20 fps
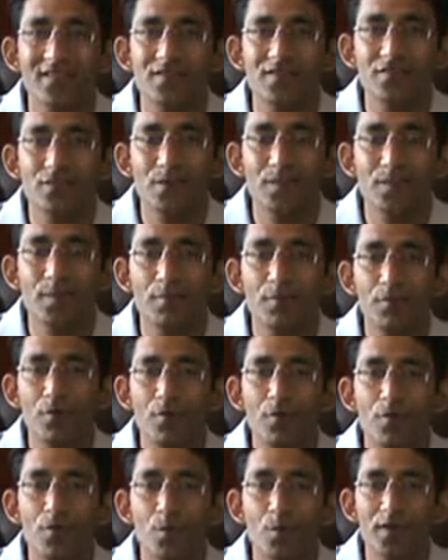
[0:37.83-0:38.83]
So
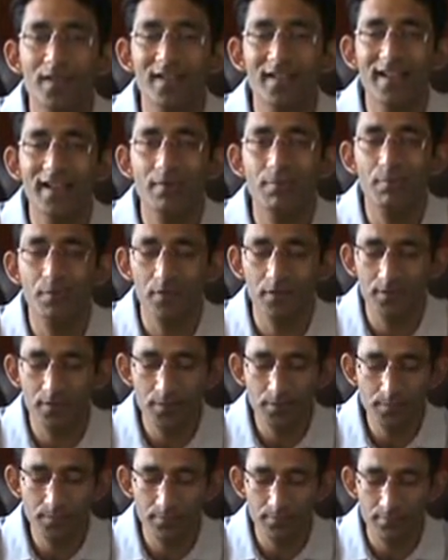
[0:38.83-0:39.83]
before we delay
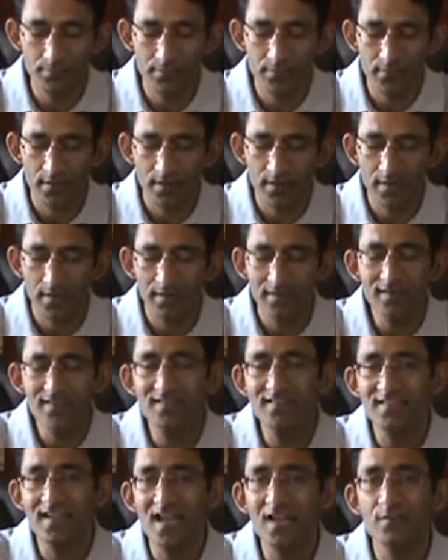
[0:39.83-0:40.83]
further,
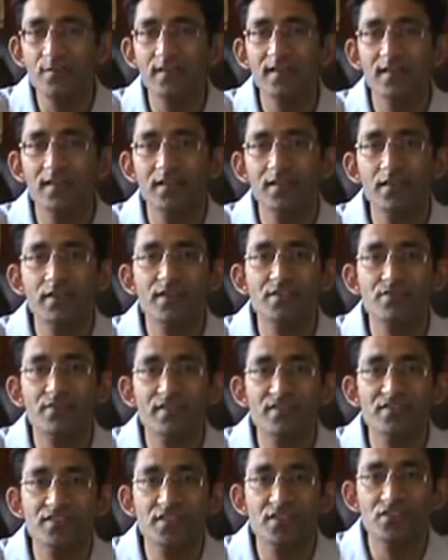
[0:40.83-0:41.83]
let's start with another
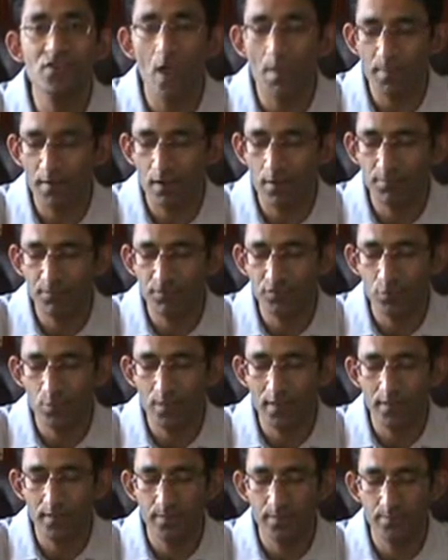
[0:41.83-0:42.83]
interesting topic of this
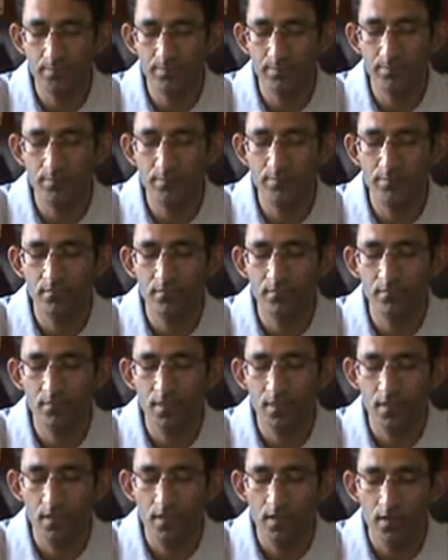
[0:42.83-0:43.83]
week.
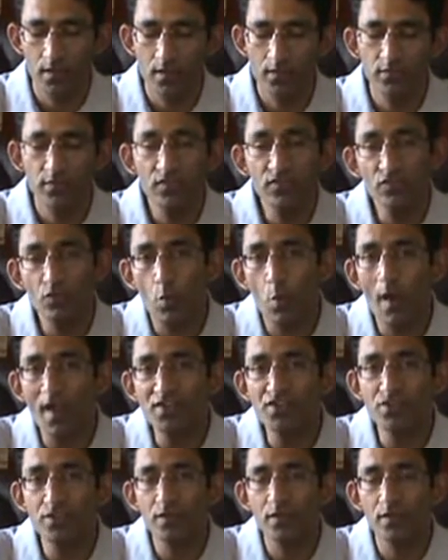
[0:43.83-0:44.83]
This
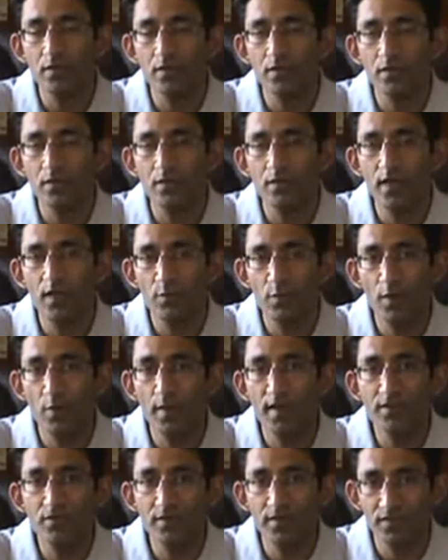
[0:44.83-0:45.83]
question that we're
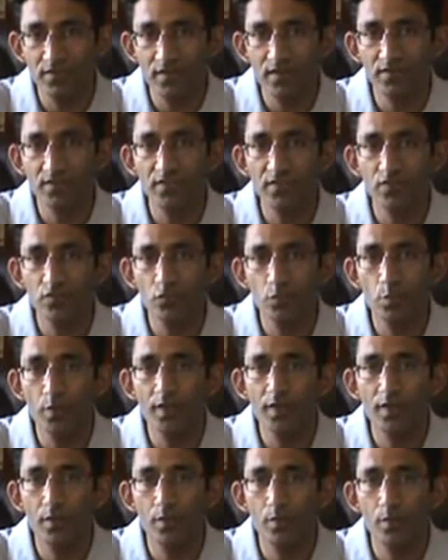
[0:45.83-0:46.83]
going to discuss in this
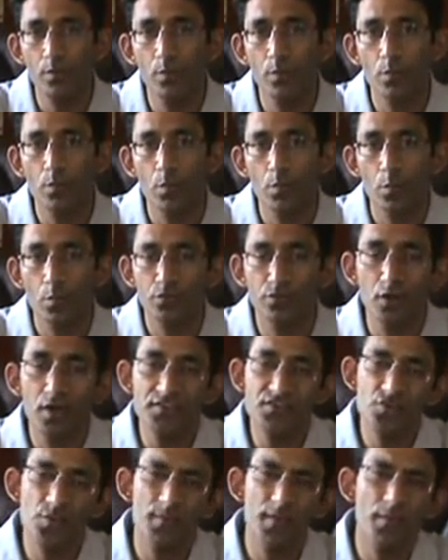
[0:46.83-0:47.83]
video was
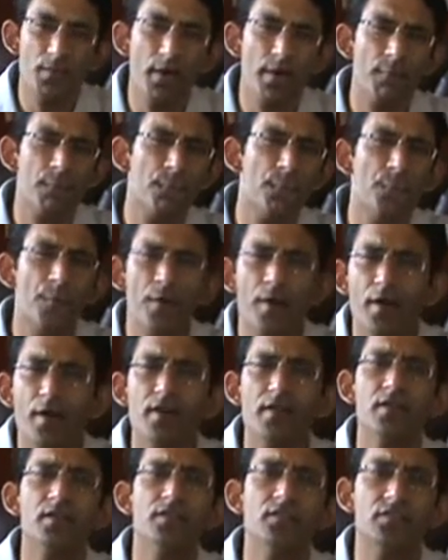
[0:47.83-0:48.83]
asked to me by
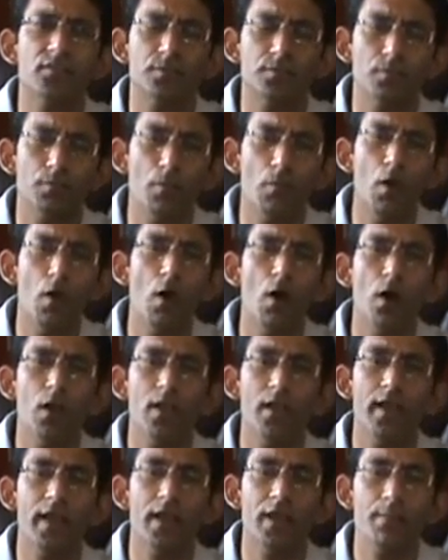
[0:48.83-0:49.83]
various
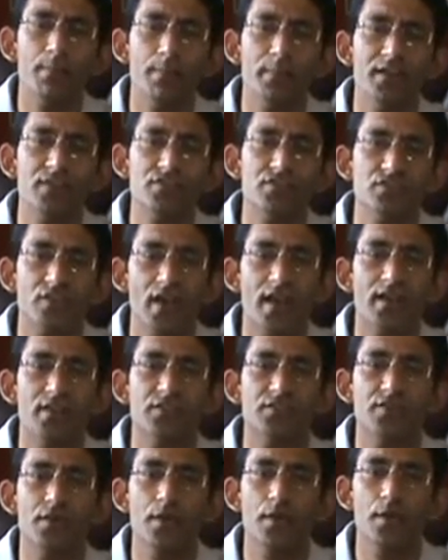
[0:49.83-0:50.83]
small and
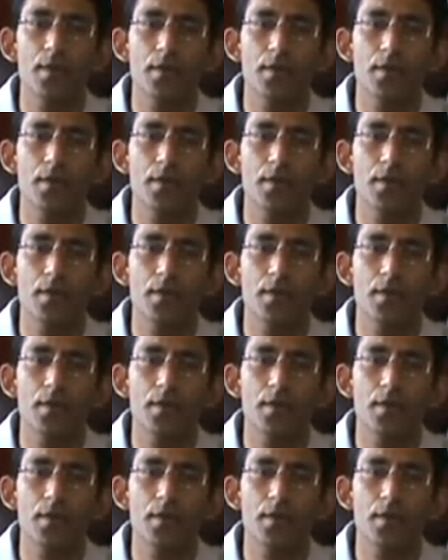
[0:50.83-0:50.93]
mid-sized